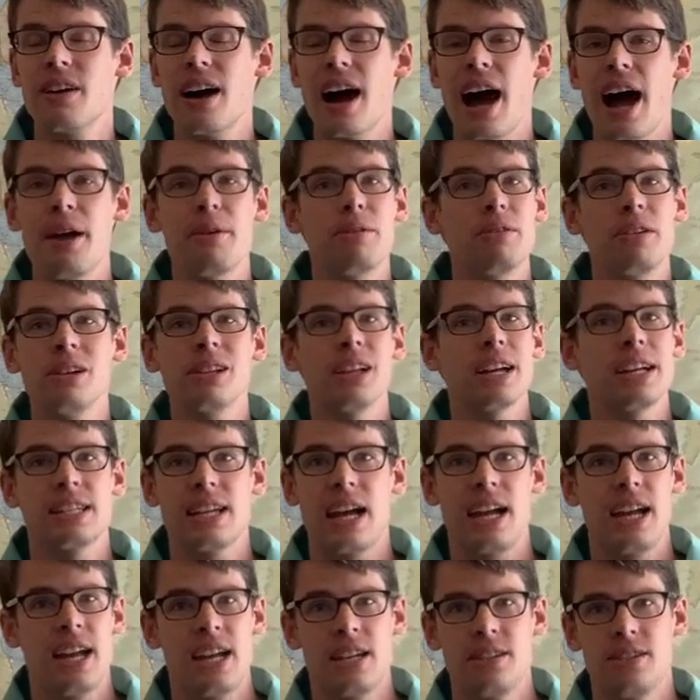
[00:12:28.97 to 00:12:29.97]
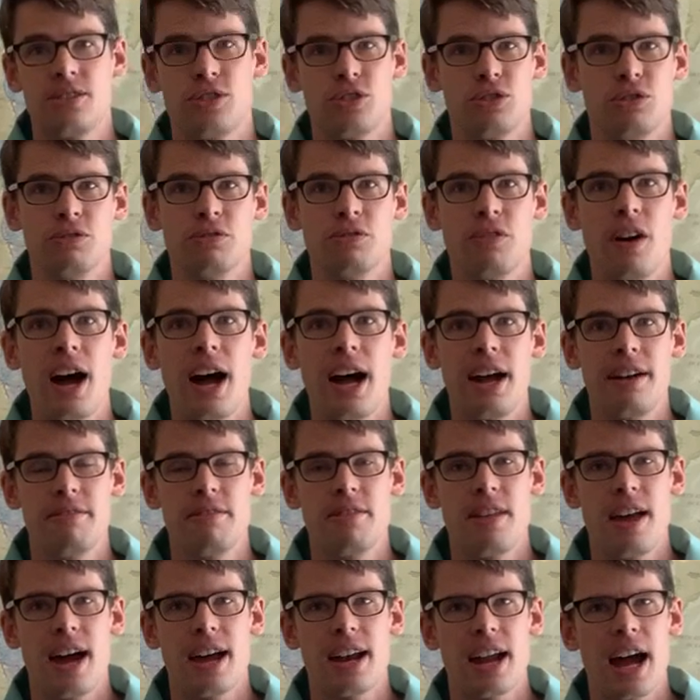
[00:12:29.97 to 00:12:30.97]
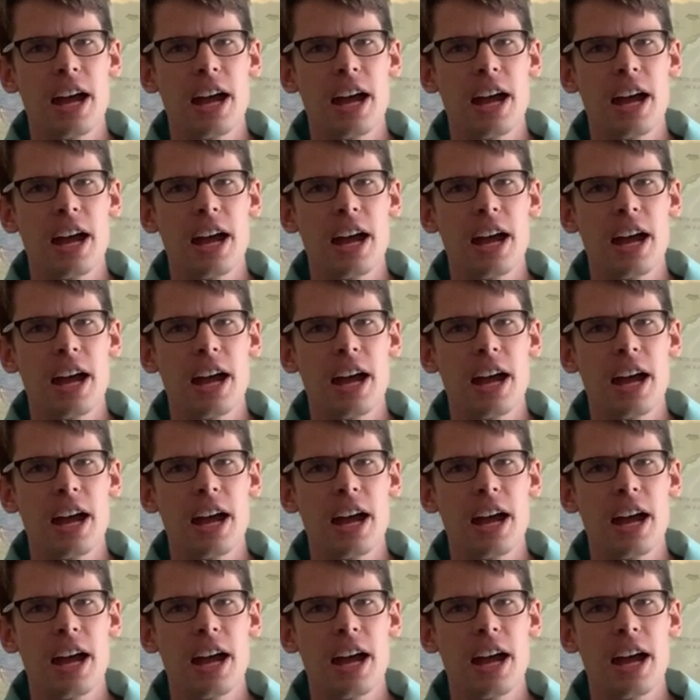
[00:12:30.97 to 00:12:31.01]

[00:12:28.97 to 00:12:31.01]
I realized I had survived that.